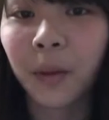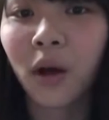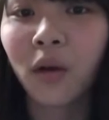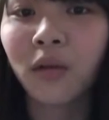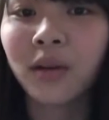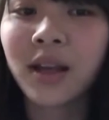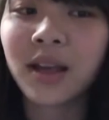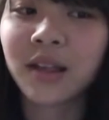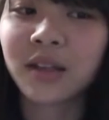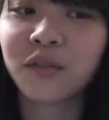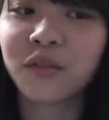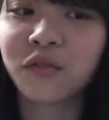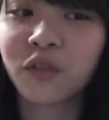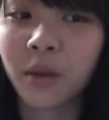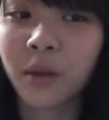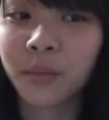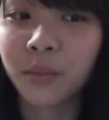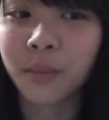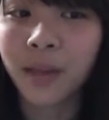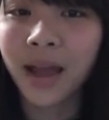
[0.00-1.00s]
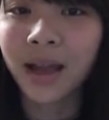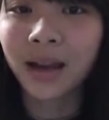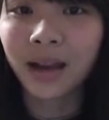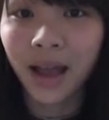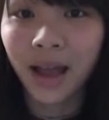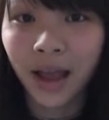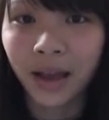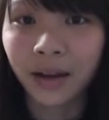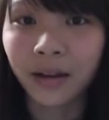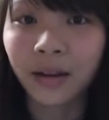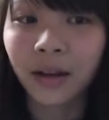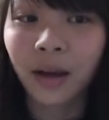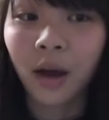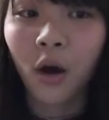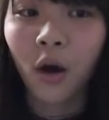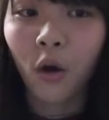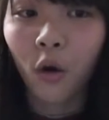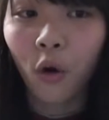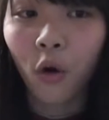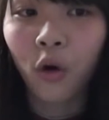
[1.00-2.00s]
the police from the mainland
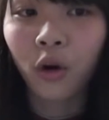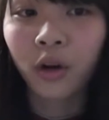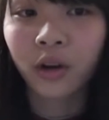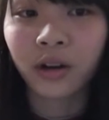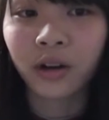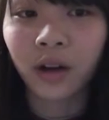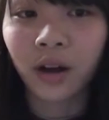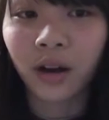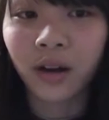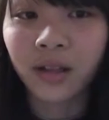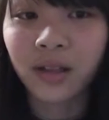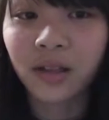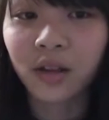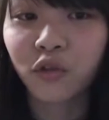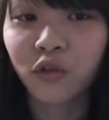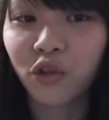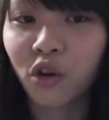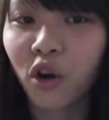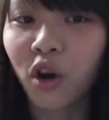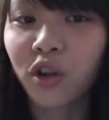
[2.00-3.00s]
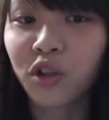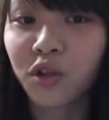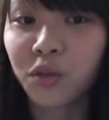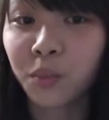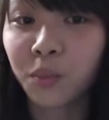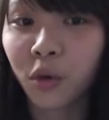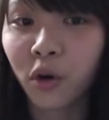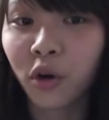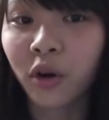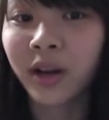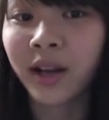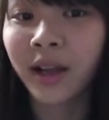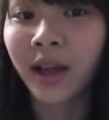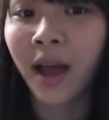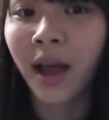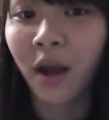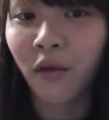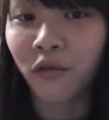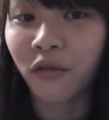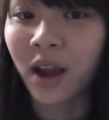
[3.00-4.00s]
organized
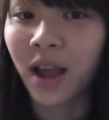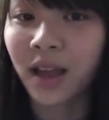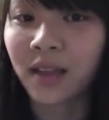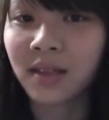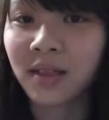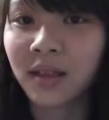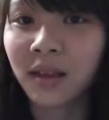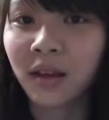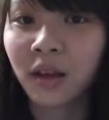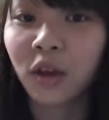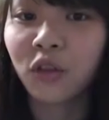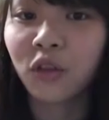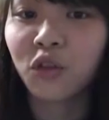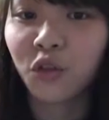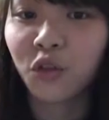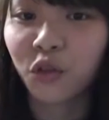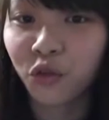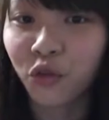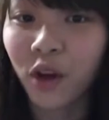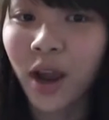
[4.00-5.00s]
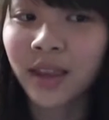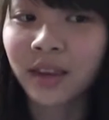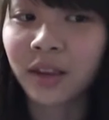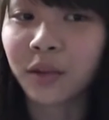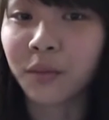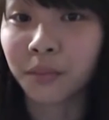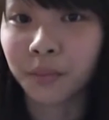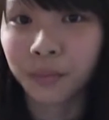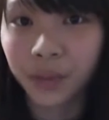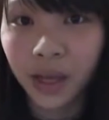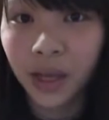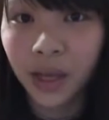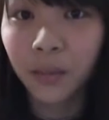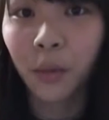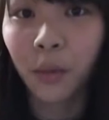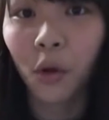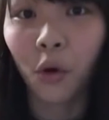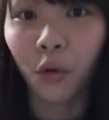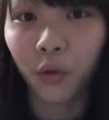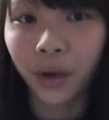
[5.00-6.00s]
cross-border arrests to threaten
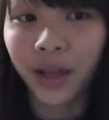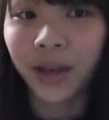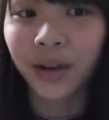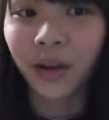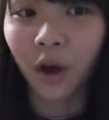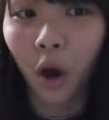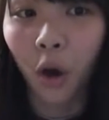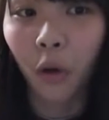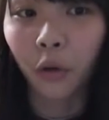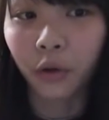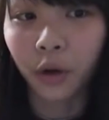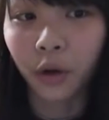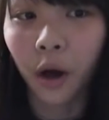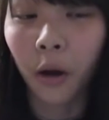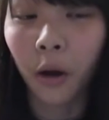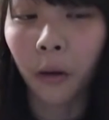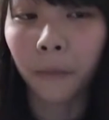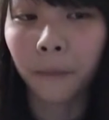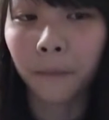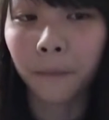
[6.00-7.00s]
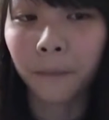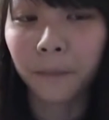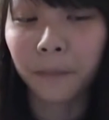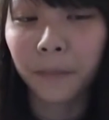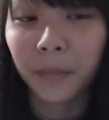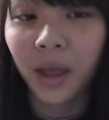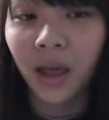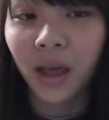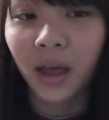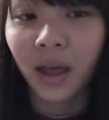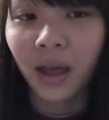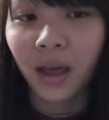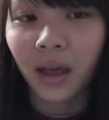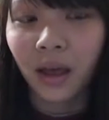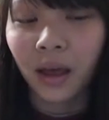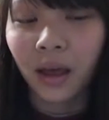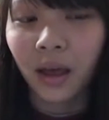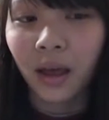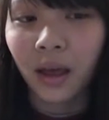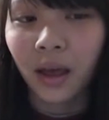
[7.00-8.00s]
people in Hong Kong.
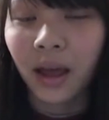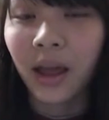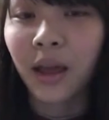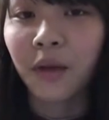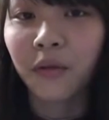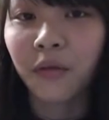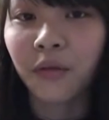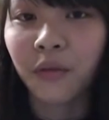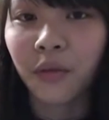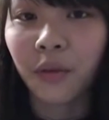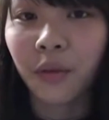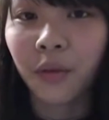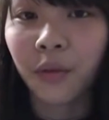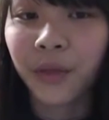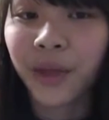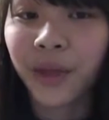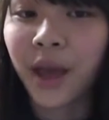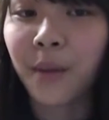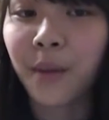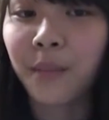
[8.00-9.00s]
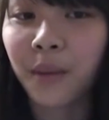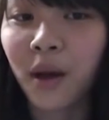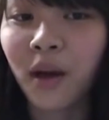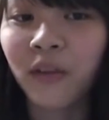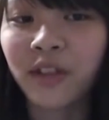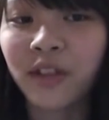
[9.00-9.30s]
If the